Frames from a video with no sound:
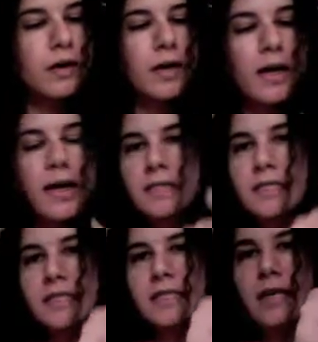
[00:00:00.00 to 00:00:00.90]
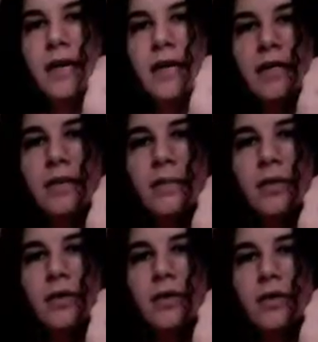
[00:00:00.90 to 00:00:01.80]
has a sa in the
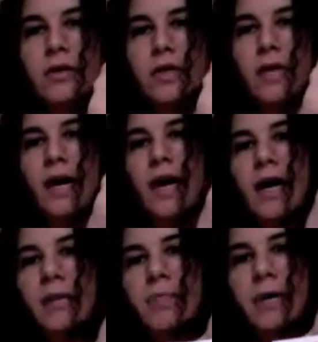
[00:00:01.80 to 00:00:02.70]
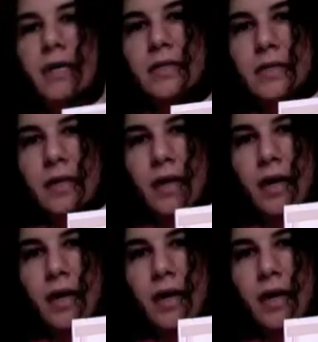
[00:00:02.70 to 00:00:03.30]
middle. I picked